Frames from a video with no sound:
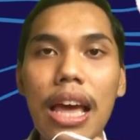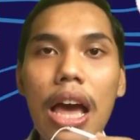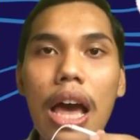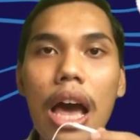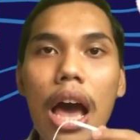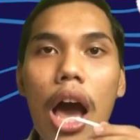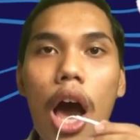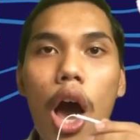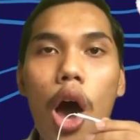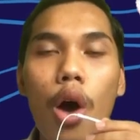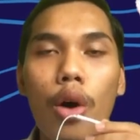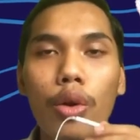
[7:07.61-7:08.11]

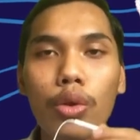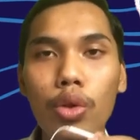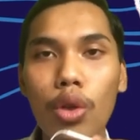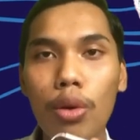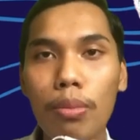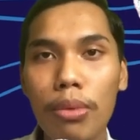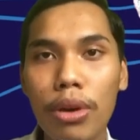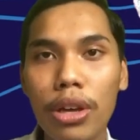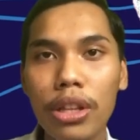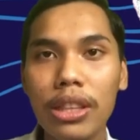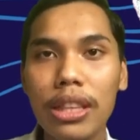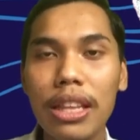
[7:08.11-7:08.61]

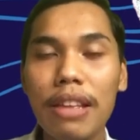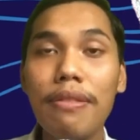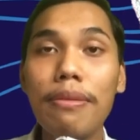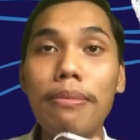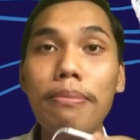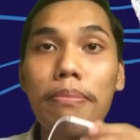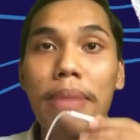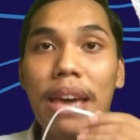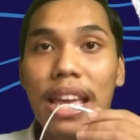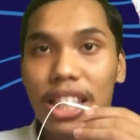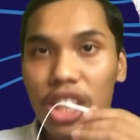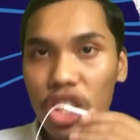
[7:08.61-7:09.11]
automotive
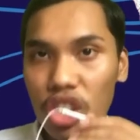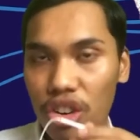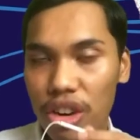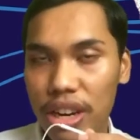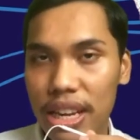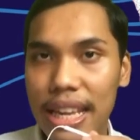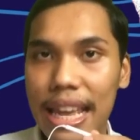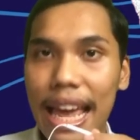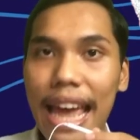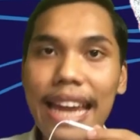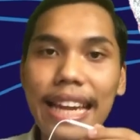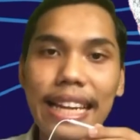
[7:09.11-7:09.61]
battery
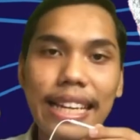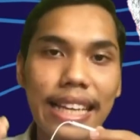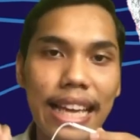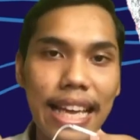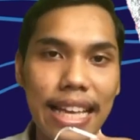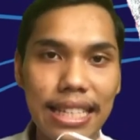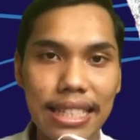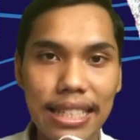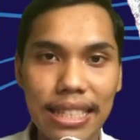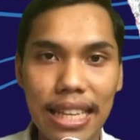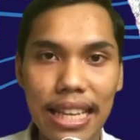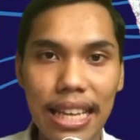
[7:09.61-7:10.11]
and
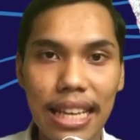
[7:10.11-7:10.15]
casting,